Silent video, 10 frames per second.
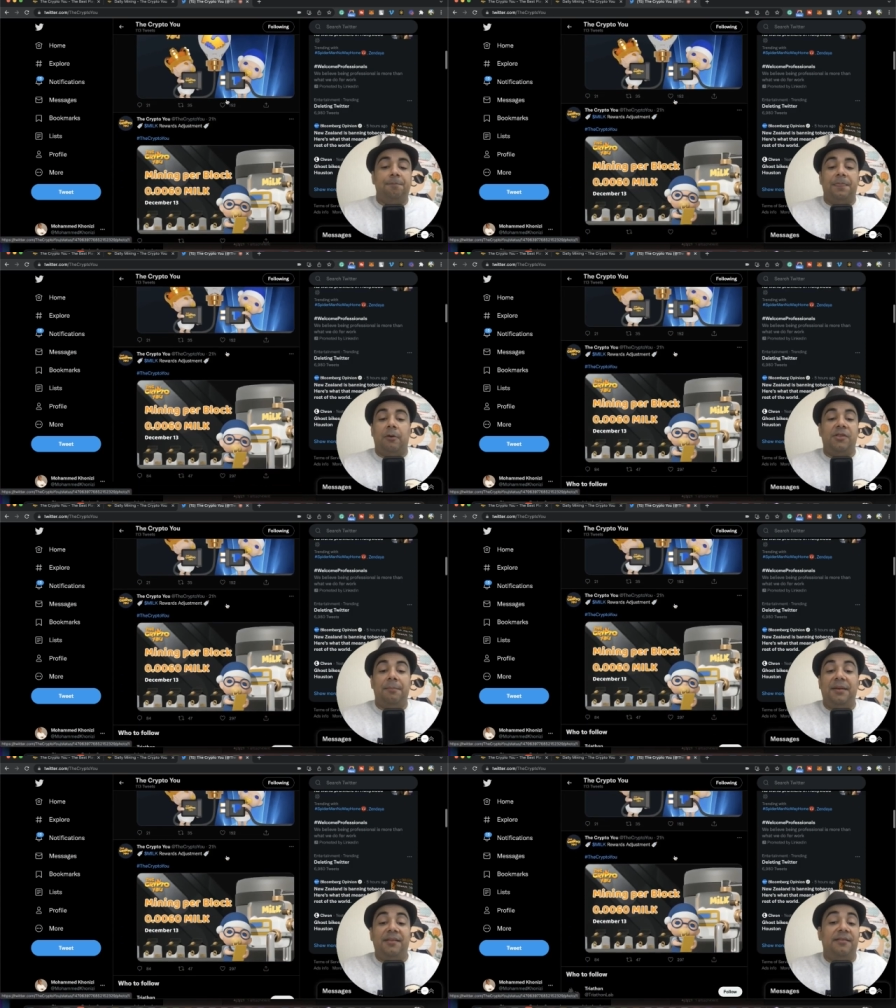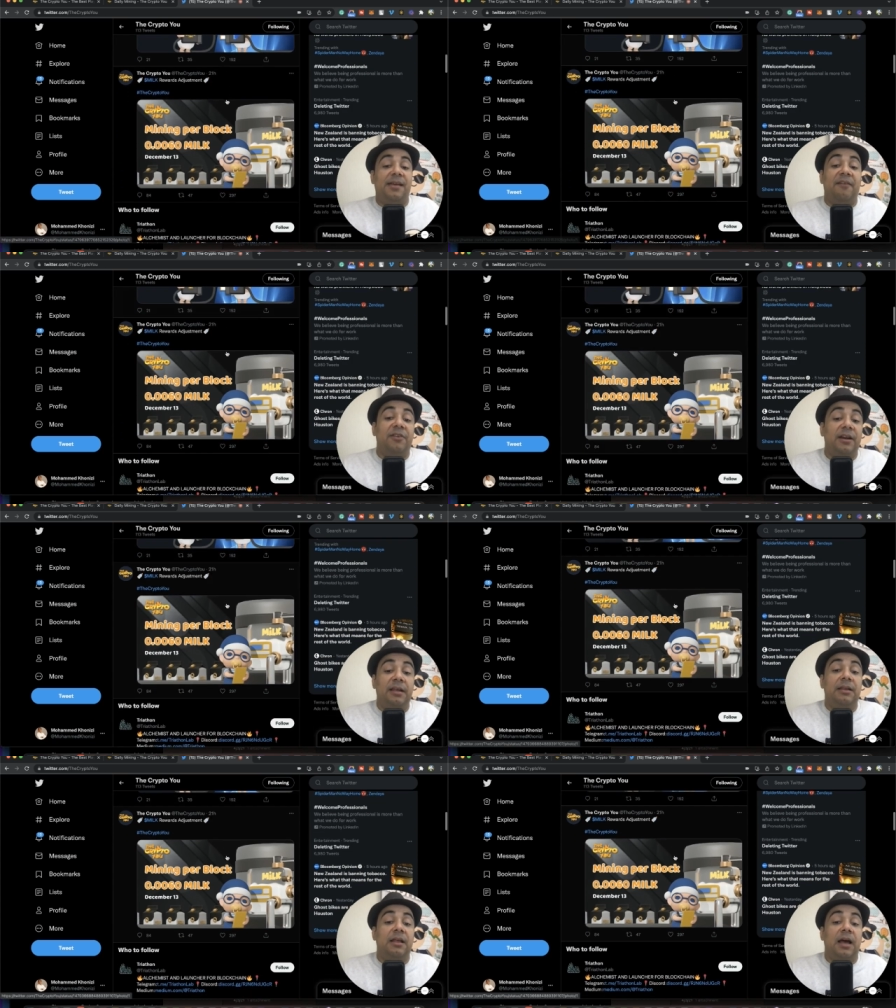Now it's amazing, they have
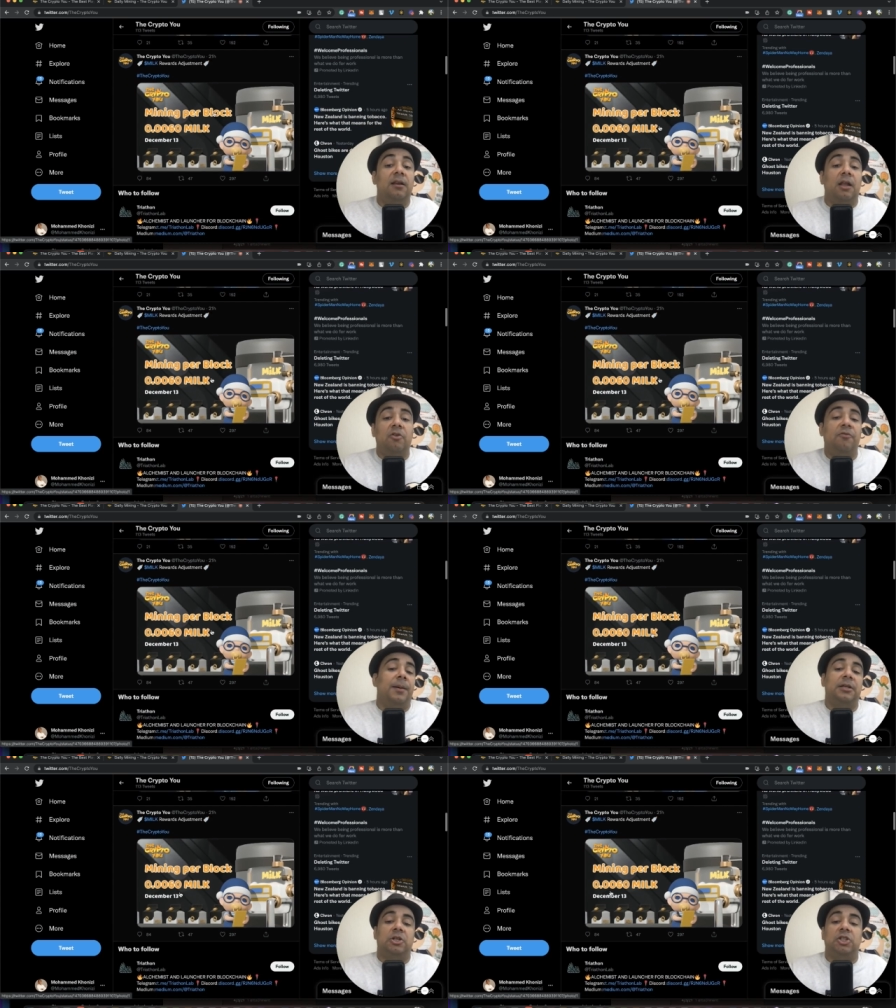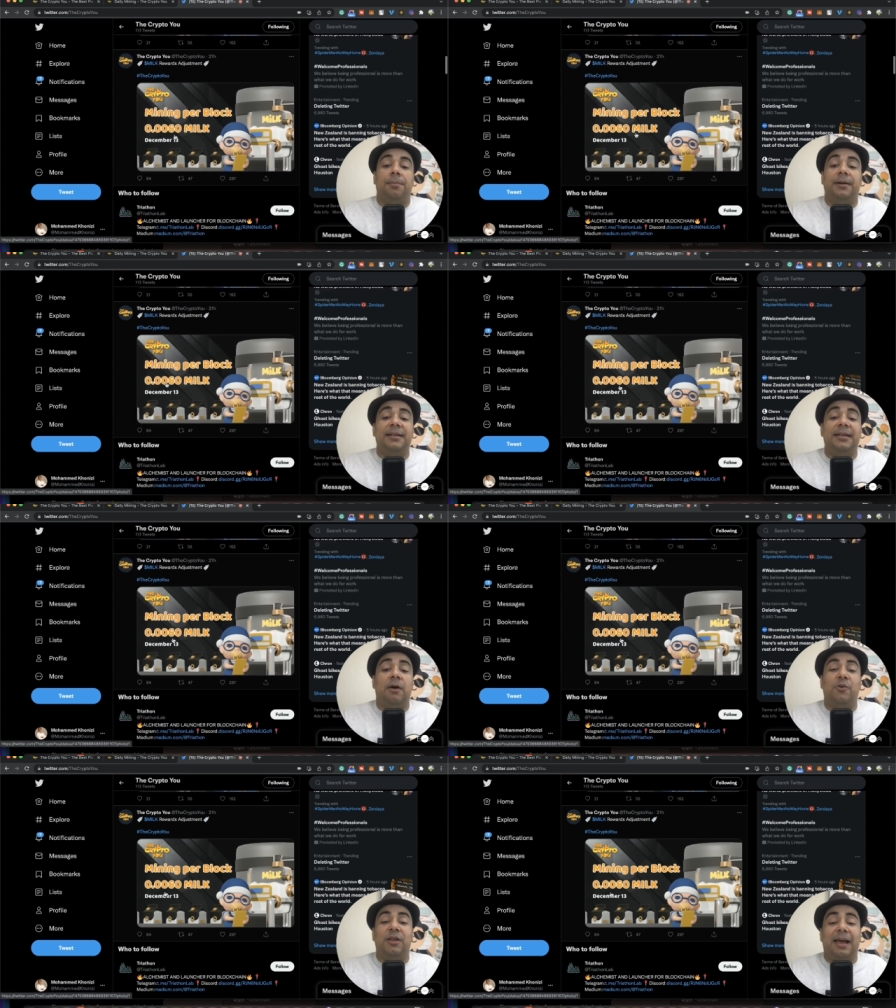really done a lot of partnership. Right
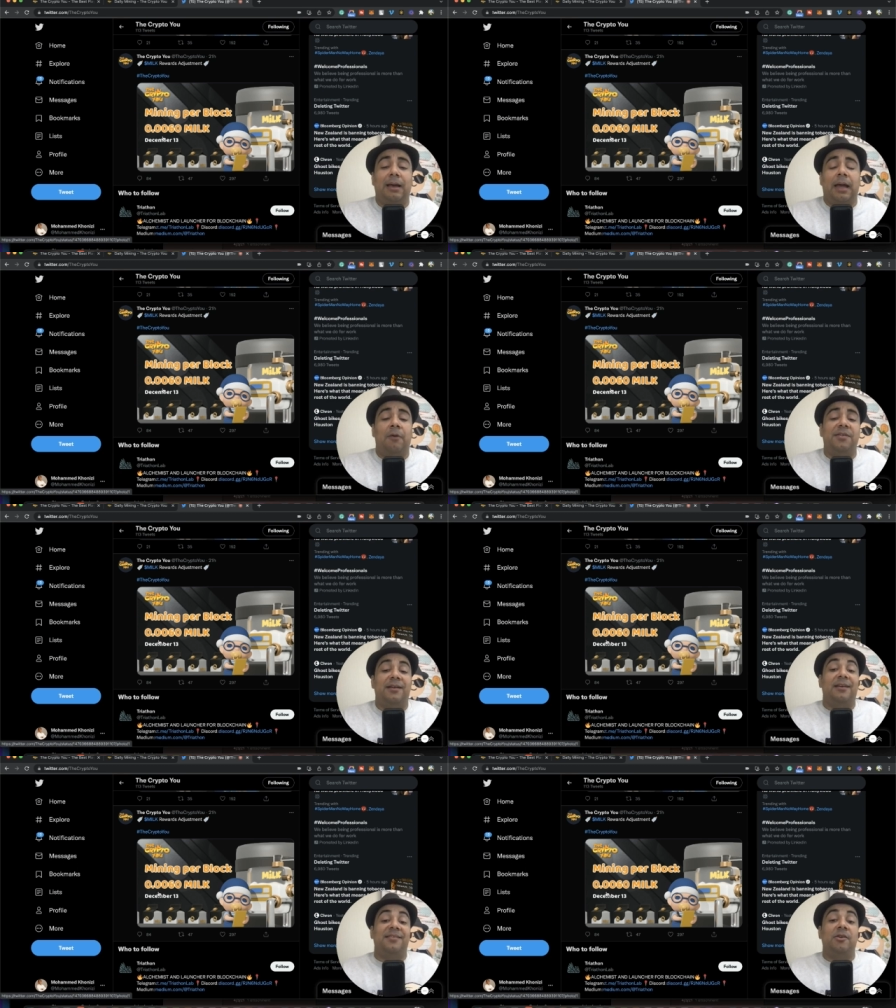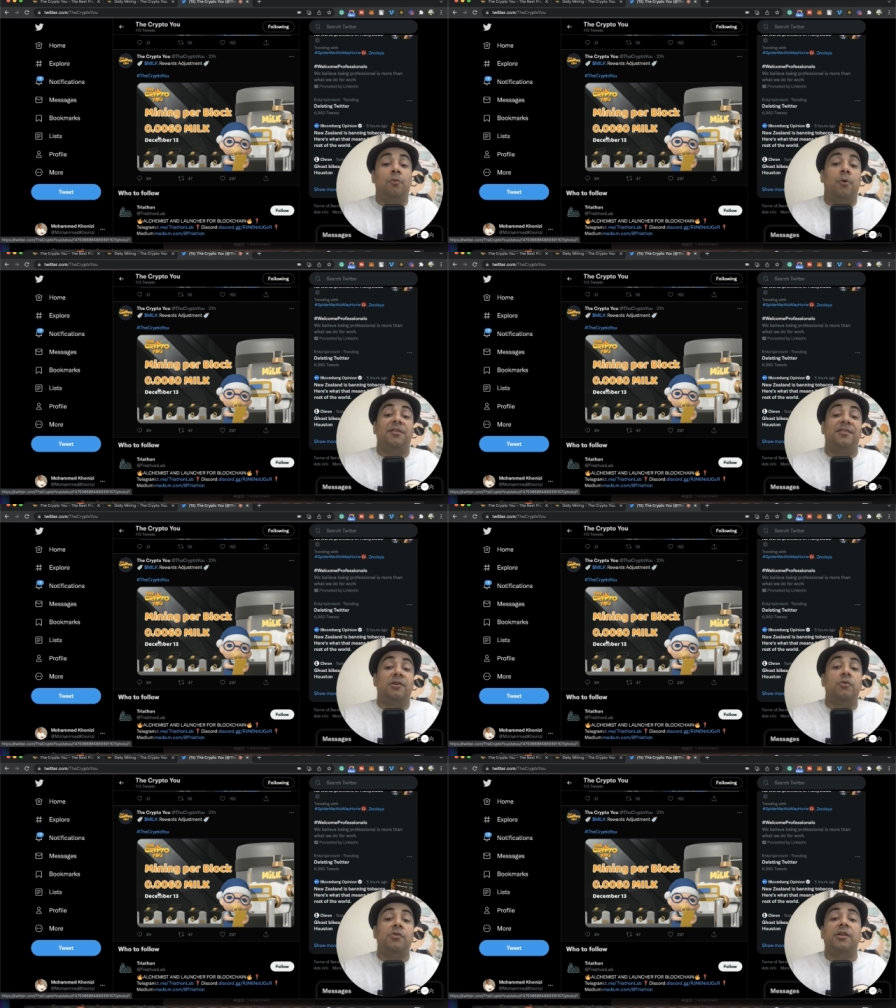now I was earning zero point
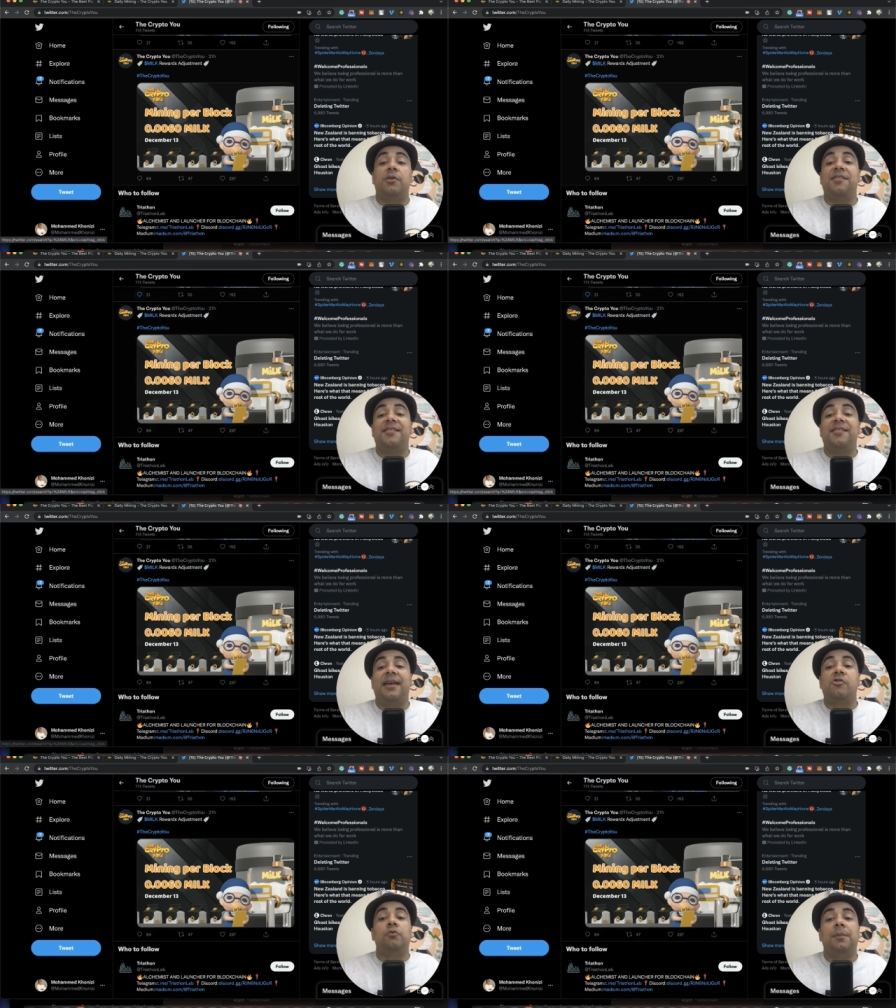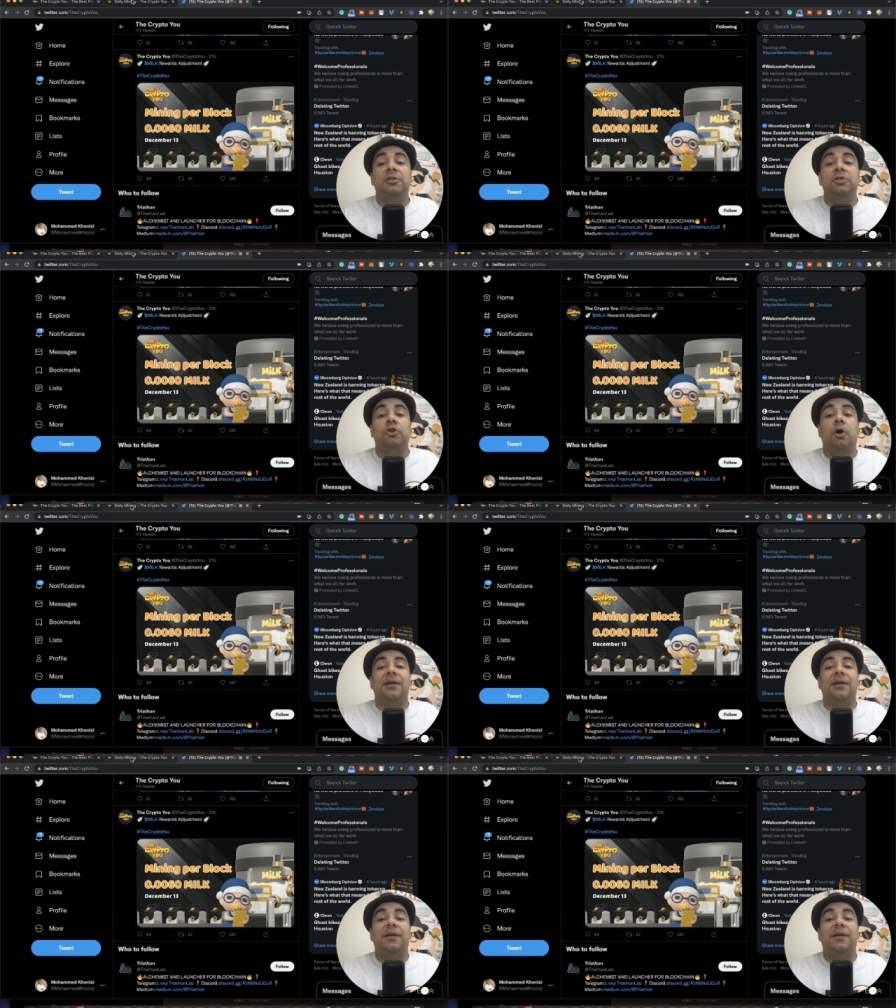zero zero six, which much lower